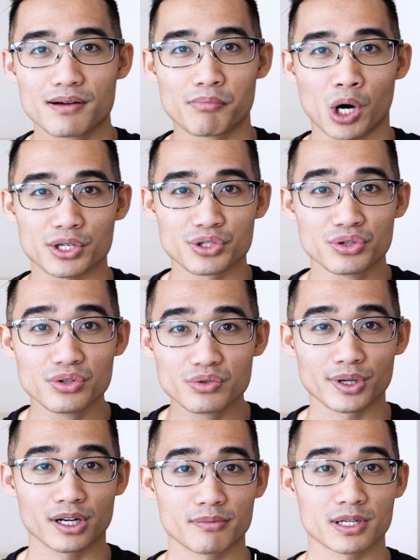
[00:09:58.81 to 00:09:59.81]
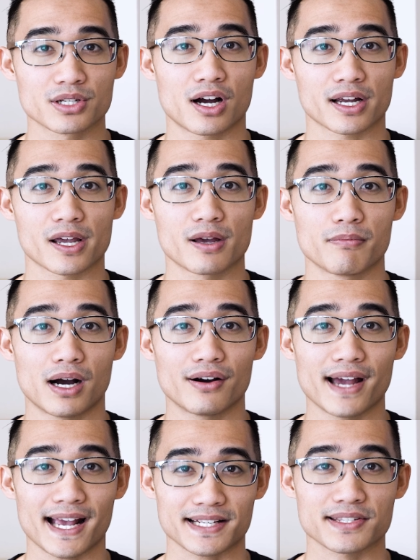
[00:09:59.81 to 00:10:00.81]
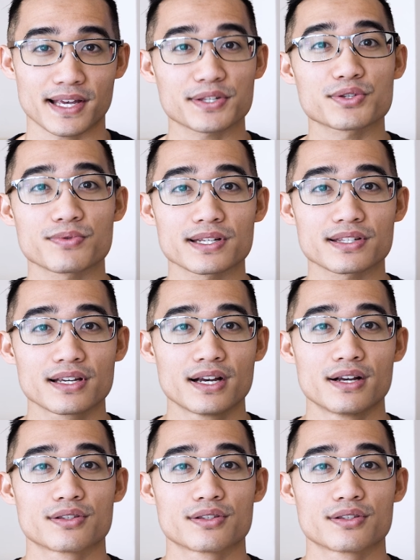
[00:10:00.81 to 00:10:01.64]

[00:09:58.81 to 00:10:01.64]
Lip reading: Part 2, we're going to be talking about accessories.